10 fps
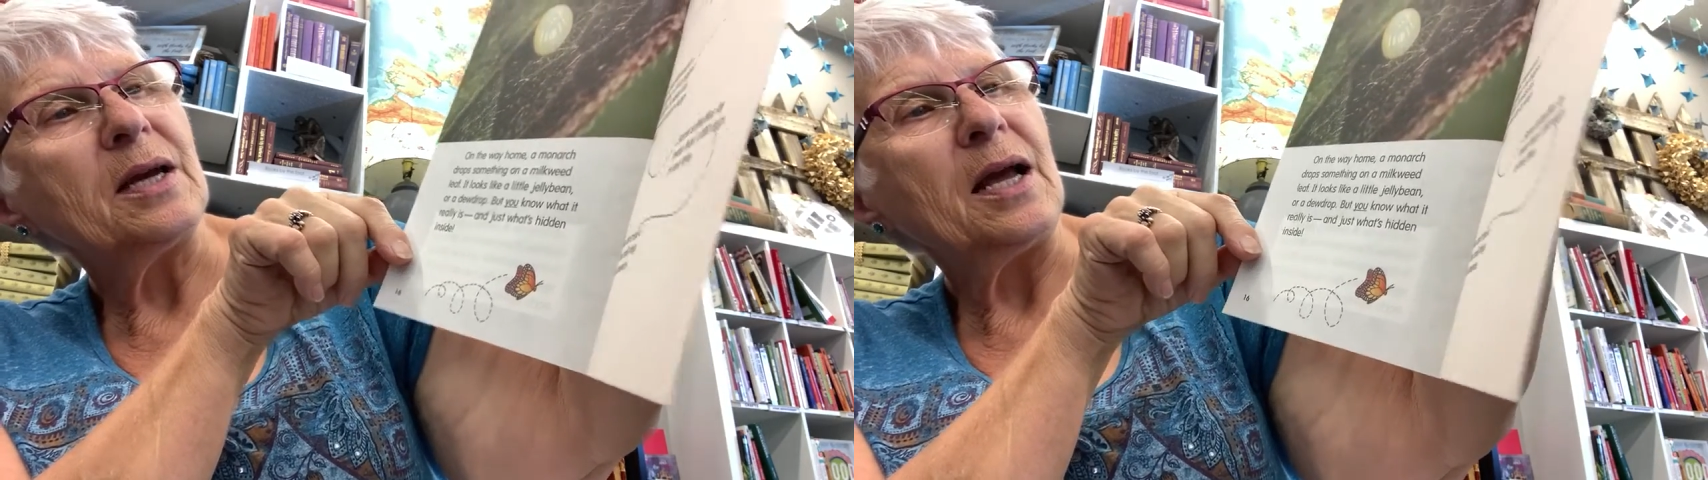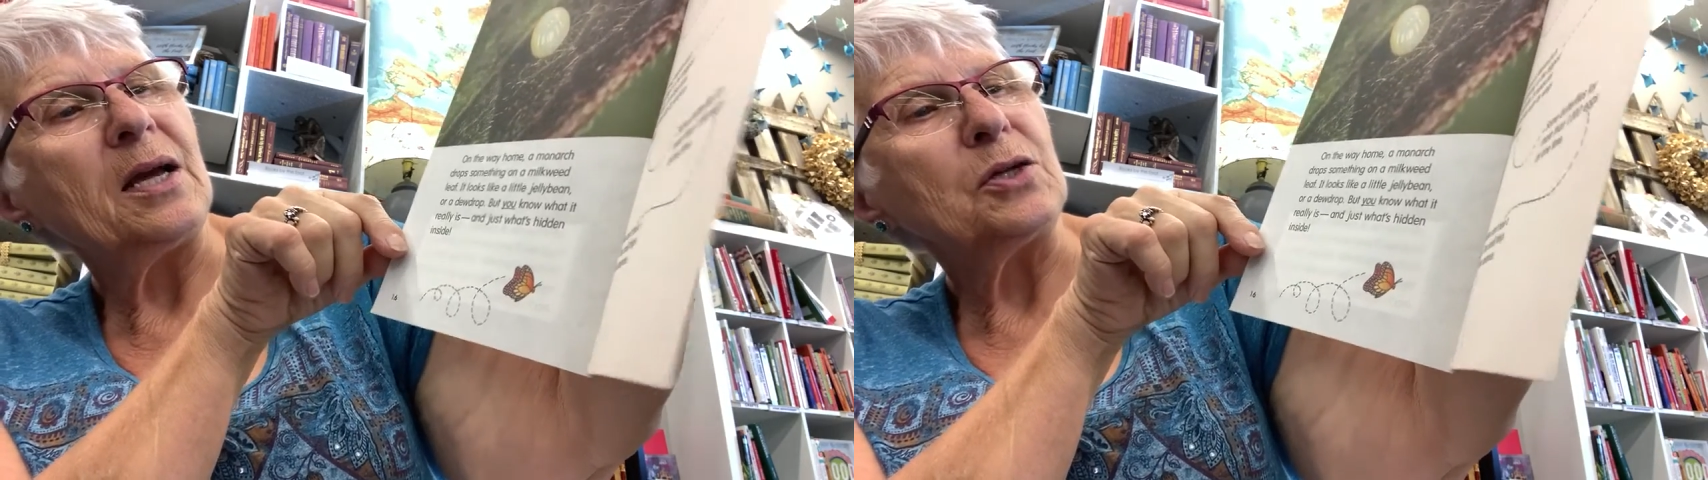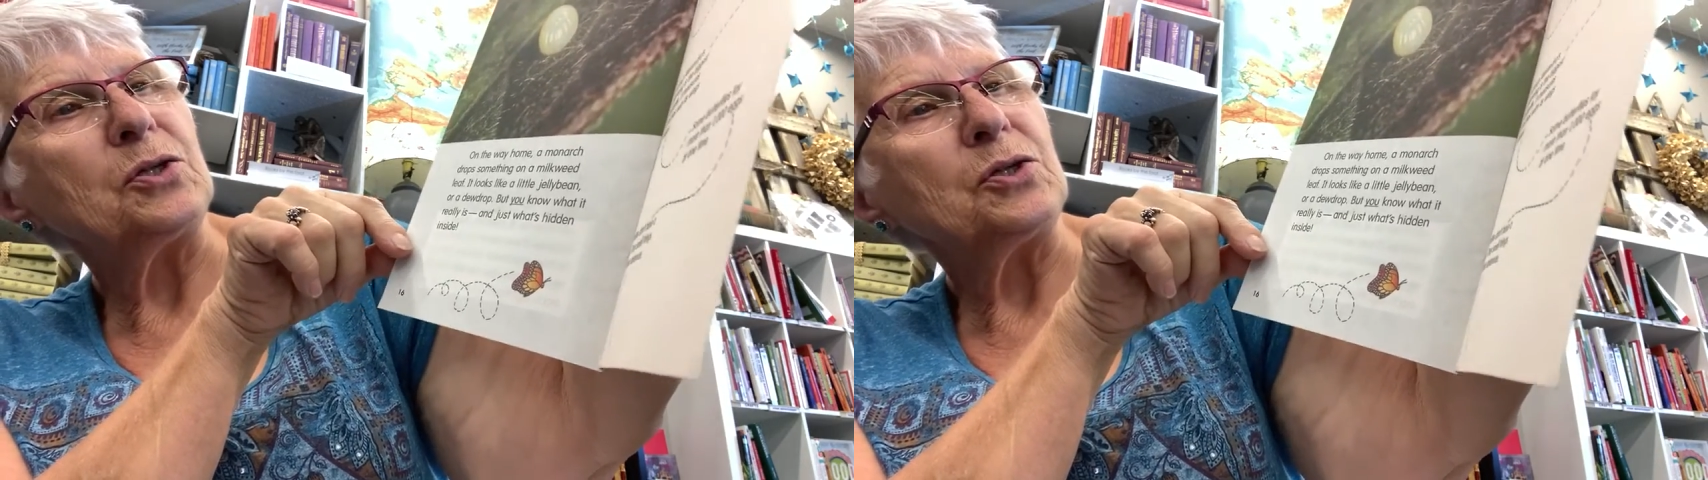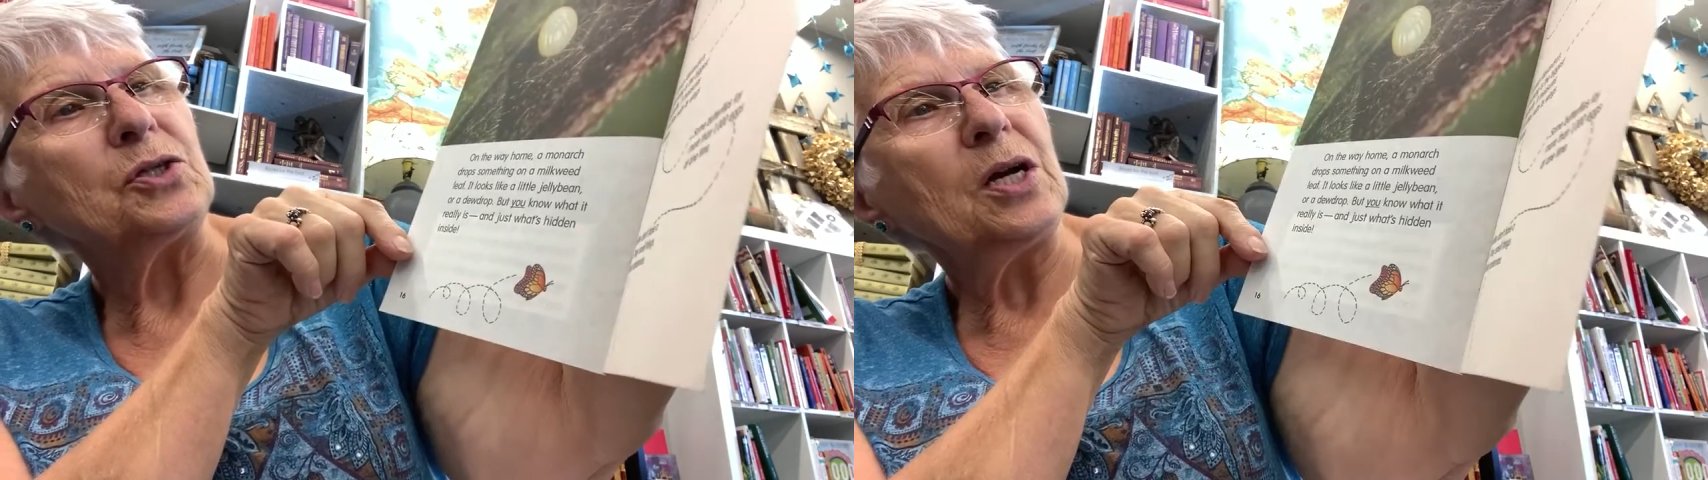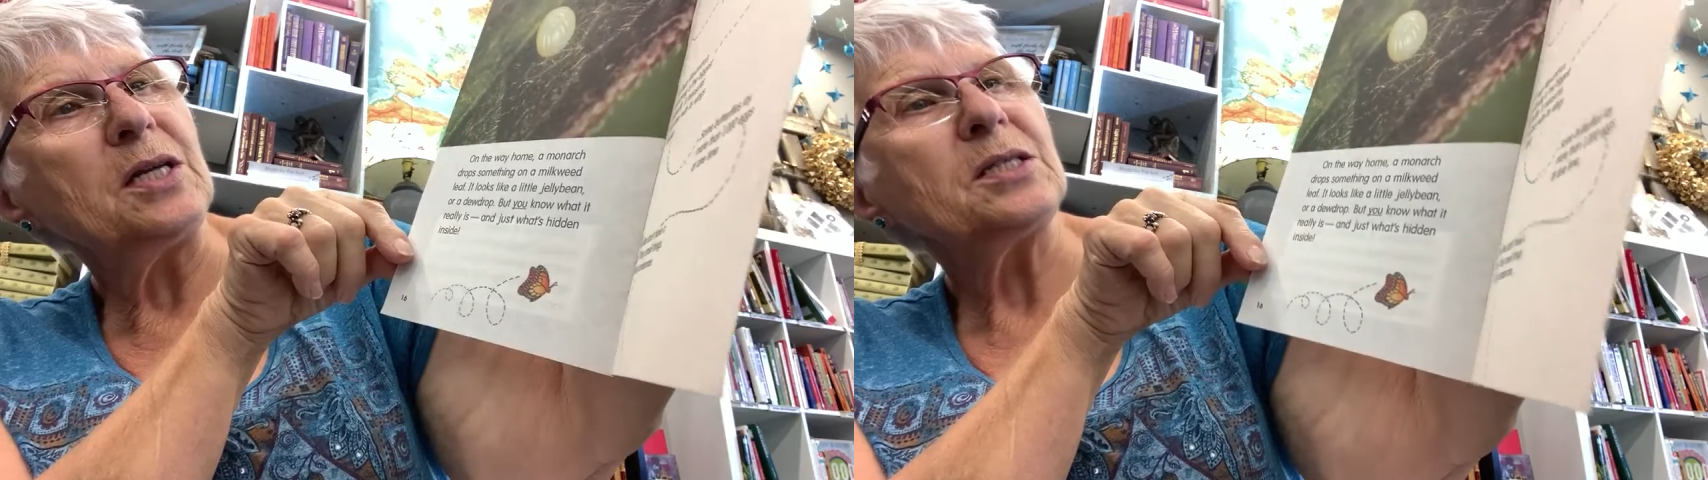and
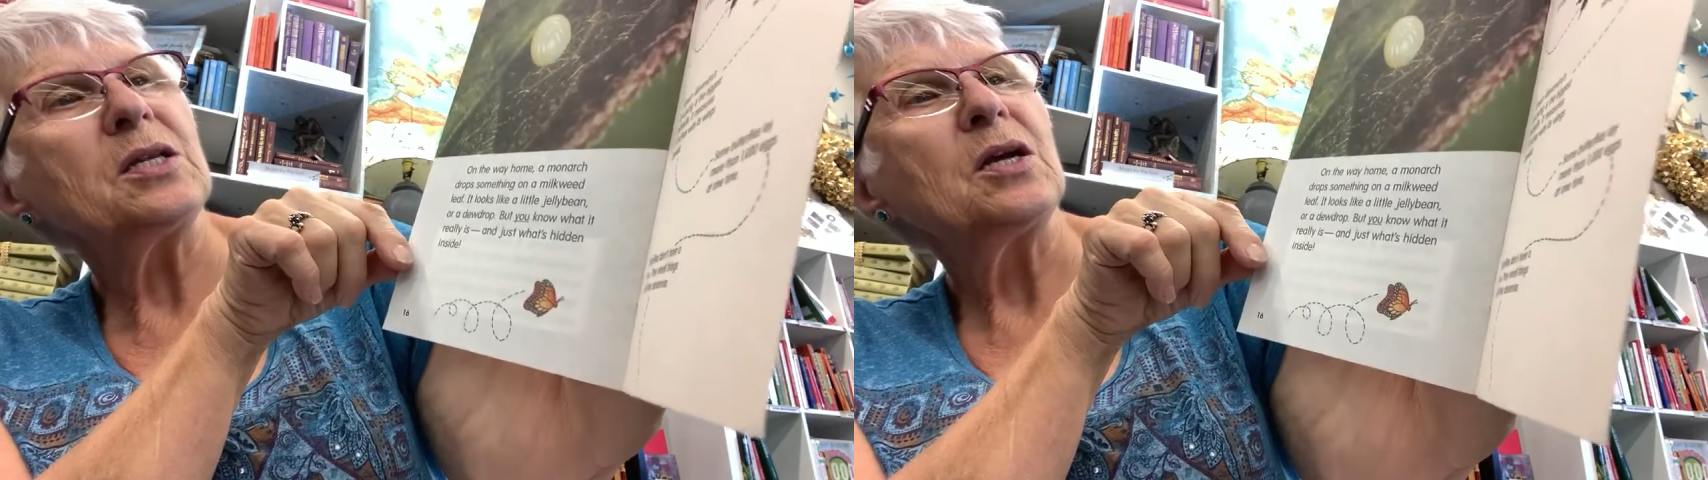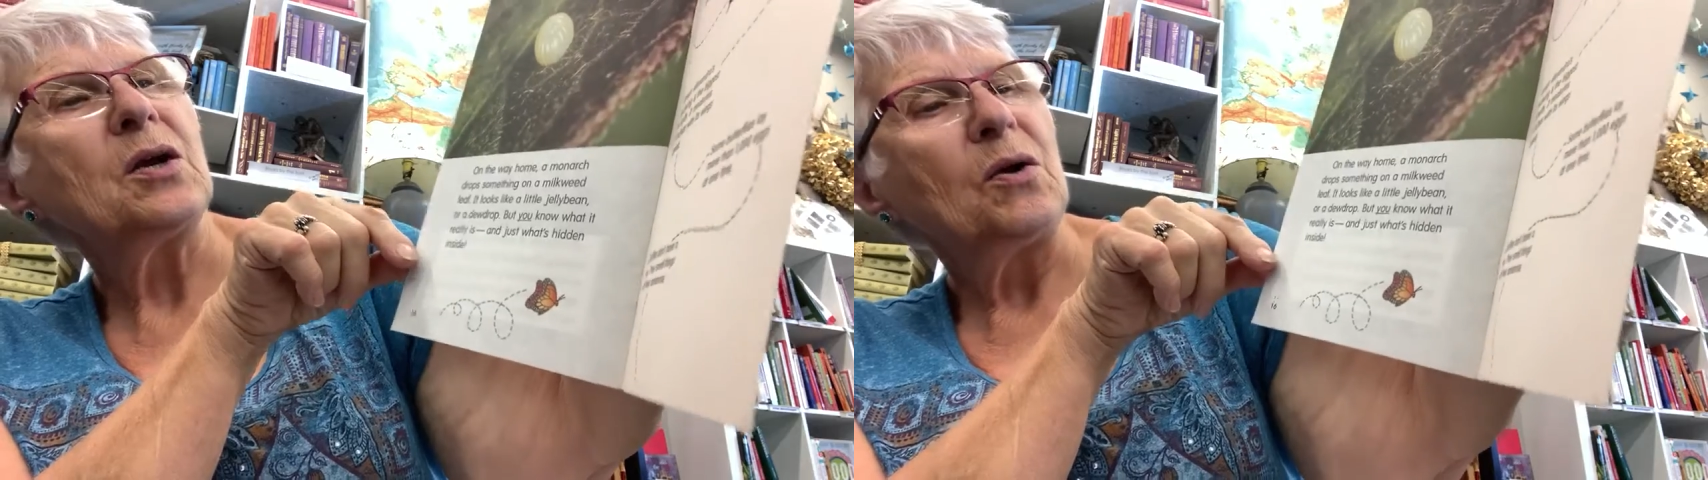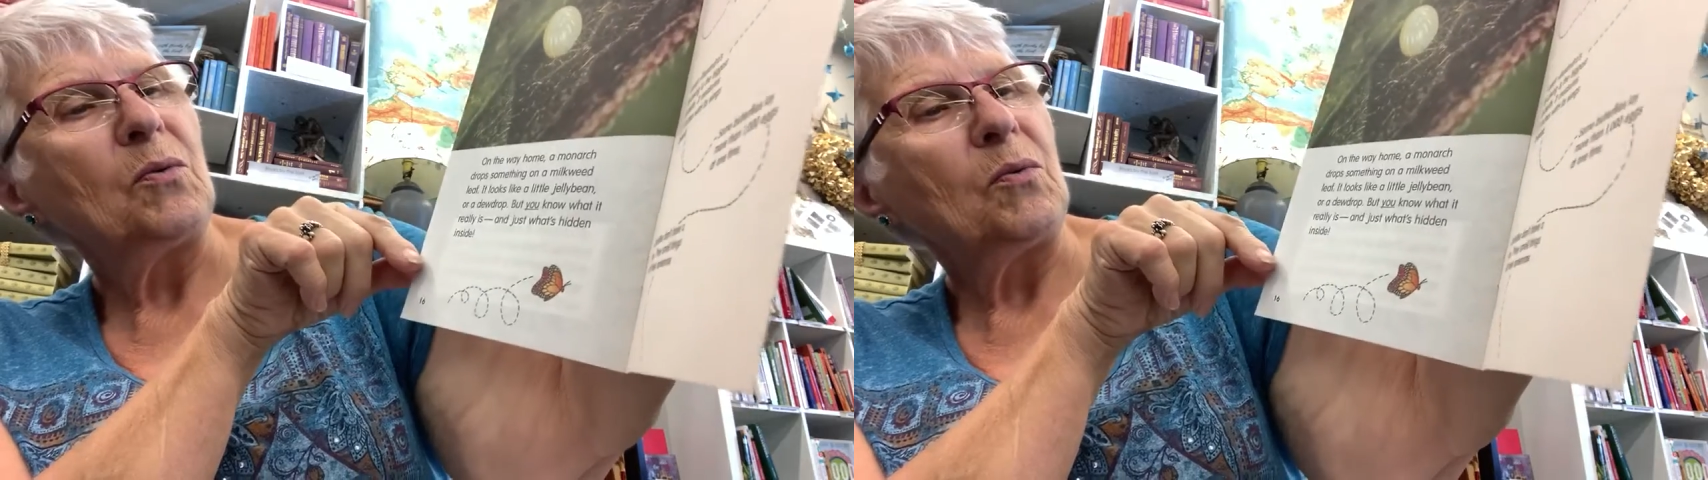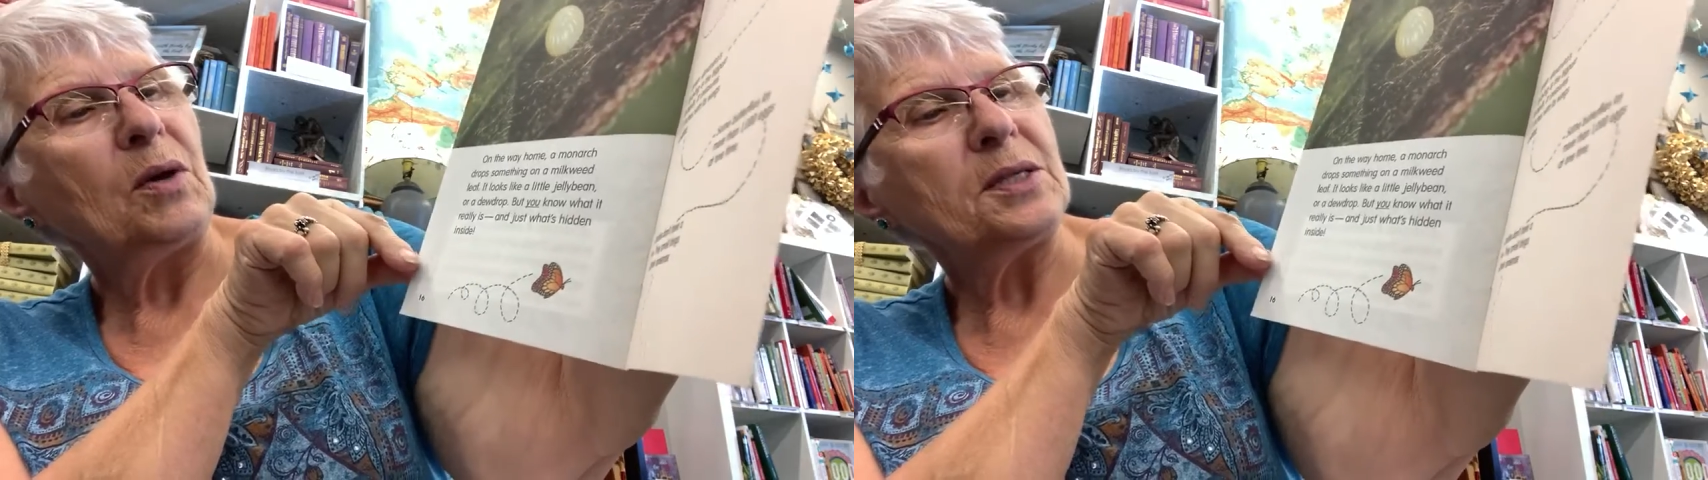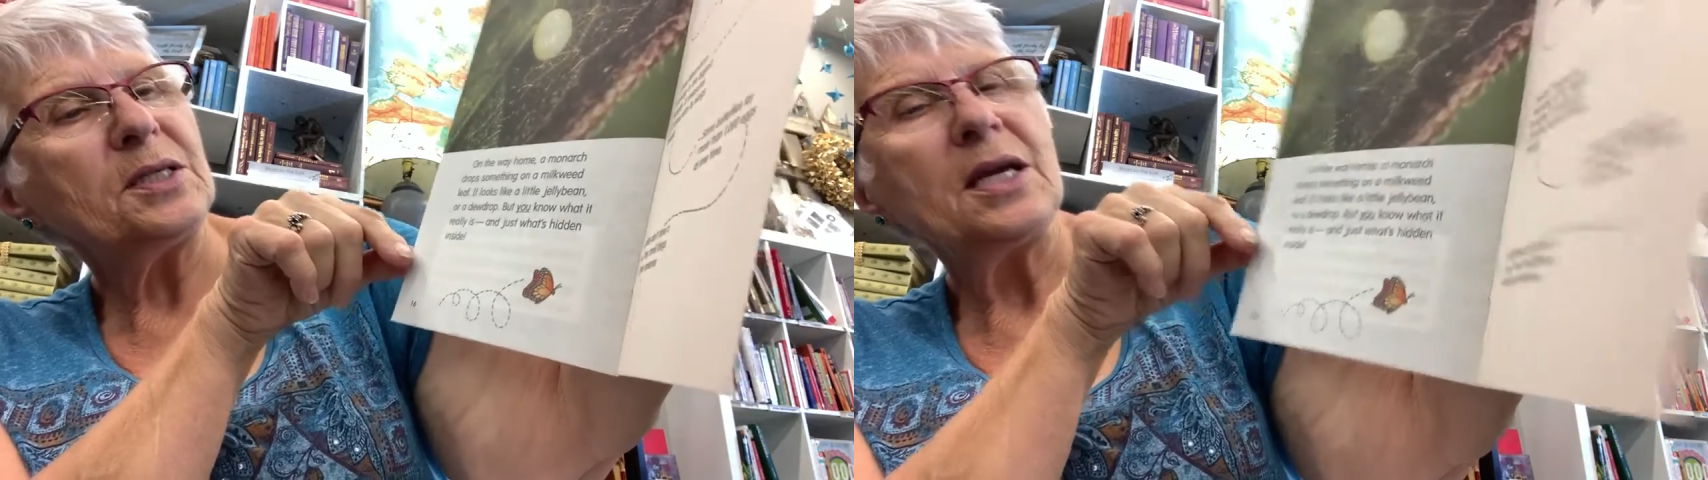just
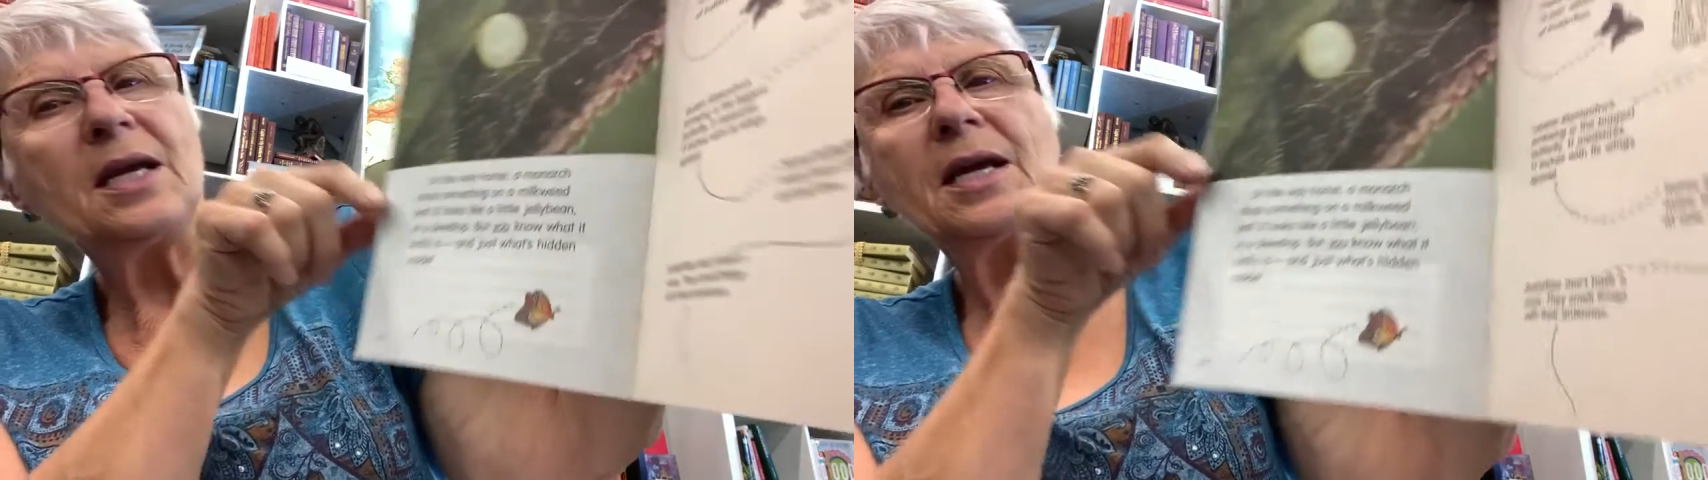what's